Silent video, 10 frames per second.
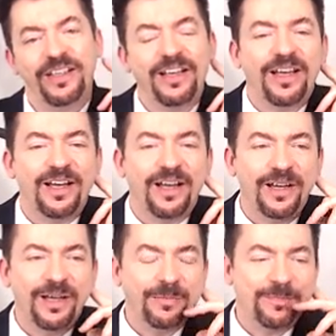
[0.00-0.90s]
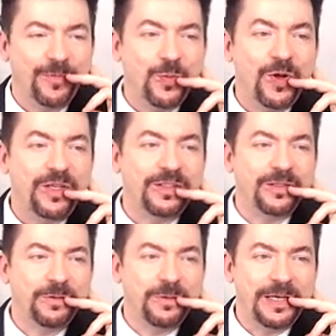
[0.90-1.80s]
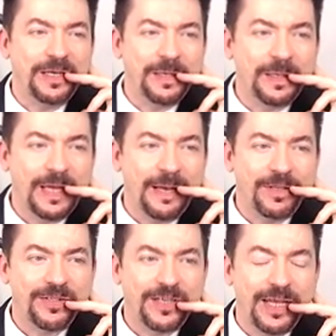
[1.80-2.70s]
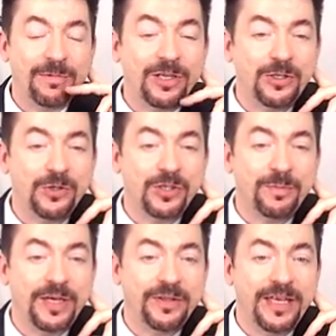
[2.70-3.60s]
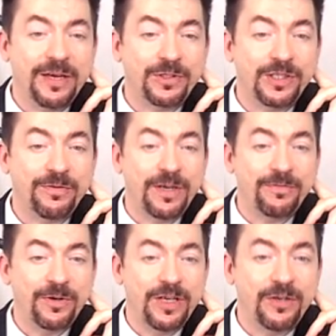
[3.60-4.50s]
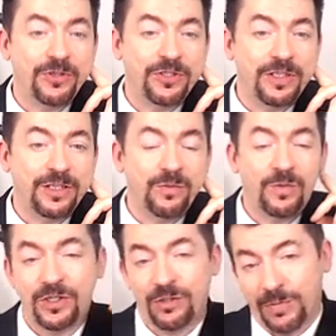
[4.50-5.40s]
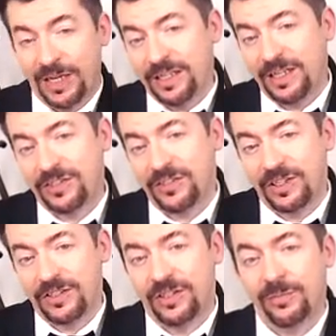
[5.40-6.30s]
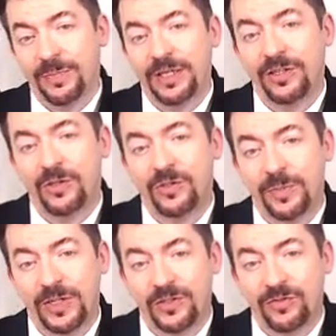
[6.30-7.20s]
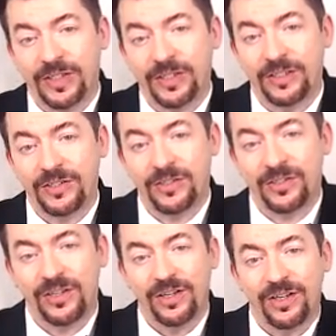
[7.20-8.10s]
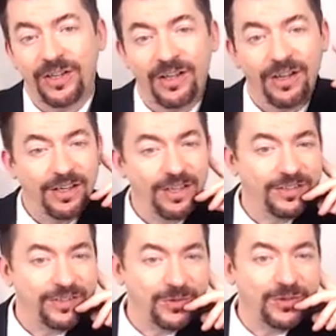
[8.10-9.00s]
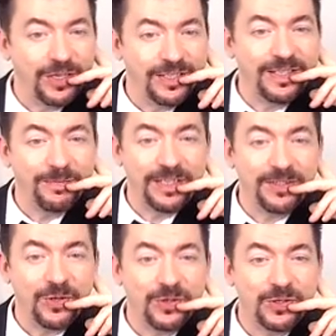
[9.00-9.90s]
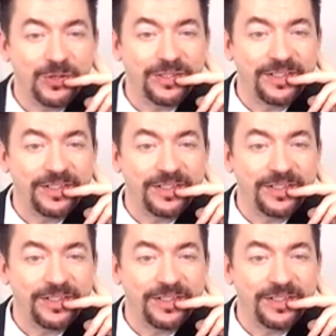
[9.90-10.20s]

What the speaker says: Well, Walter, you and I came to the same conclusion about that, which I find very interesting, which my guess is that the payload is about surveillance. So it seems like so is yours.